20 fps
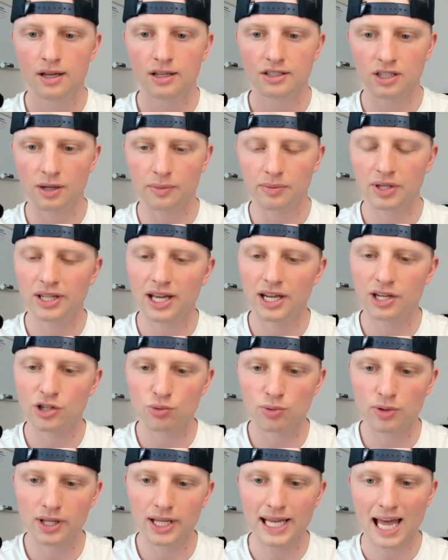Something that
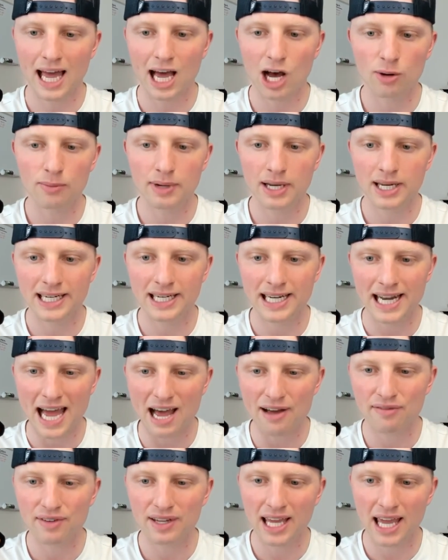has really helped me
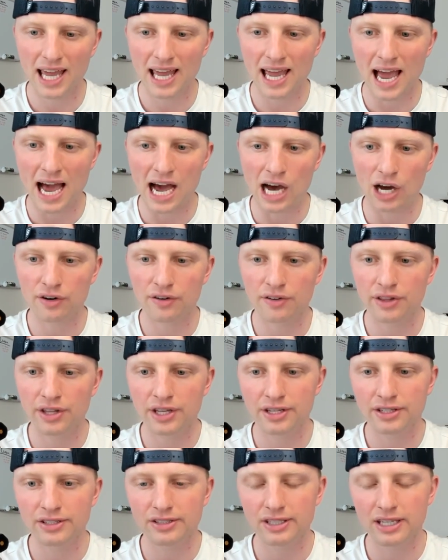navigate out of
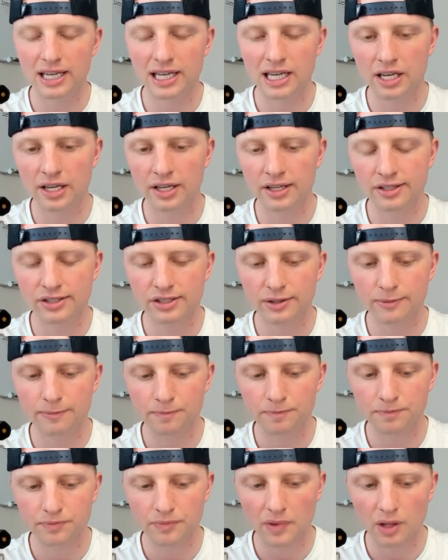this is
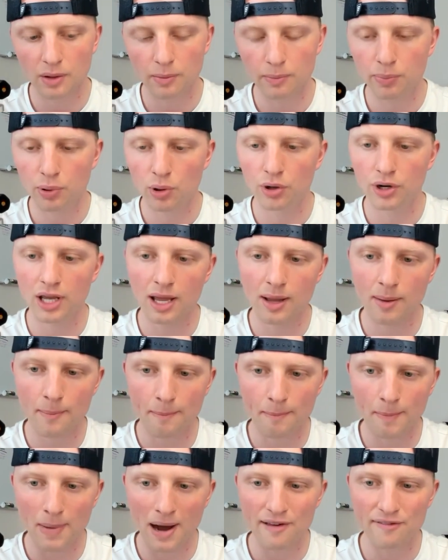
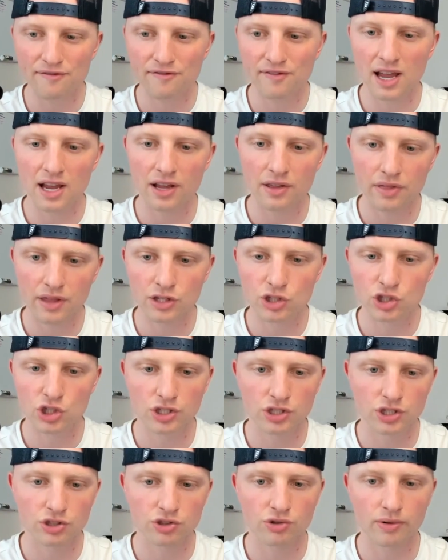putting my faith in
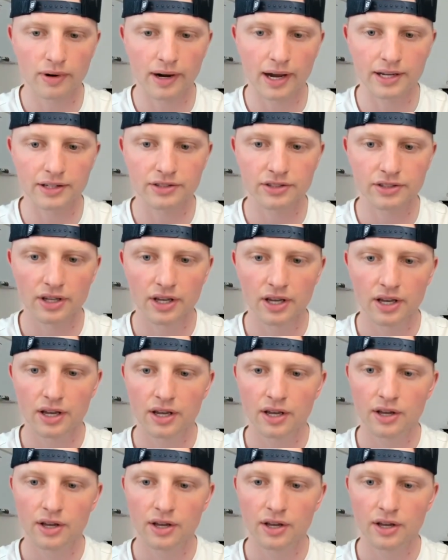Jesus Christ.